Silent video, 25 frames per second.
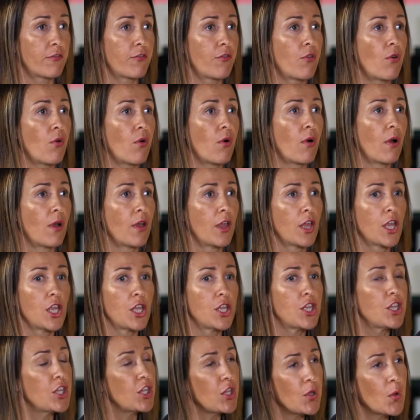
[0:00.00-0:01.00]
for
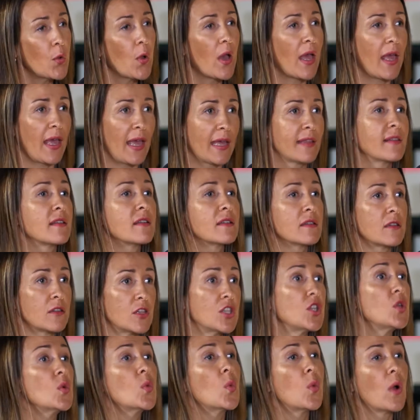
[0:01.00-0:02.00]
new angle,
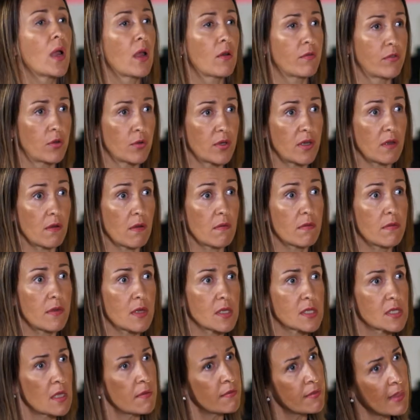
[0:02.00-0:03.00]
new way of looking at
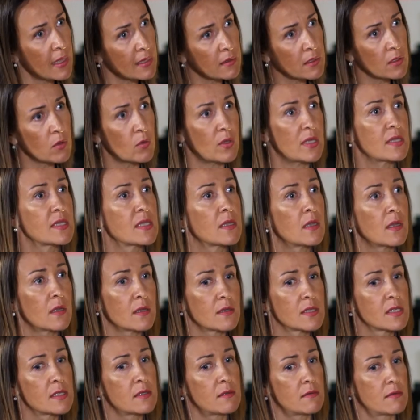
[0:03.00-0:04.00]
things. And then you can
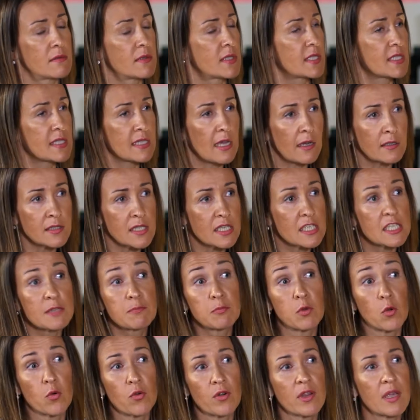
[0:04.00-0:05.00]
start
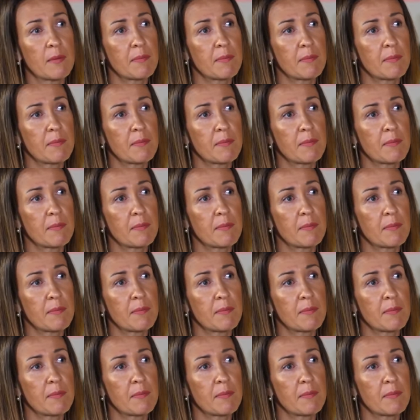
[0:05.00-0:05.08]
exploring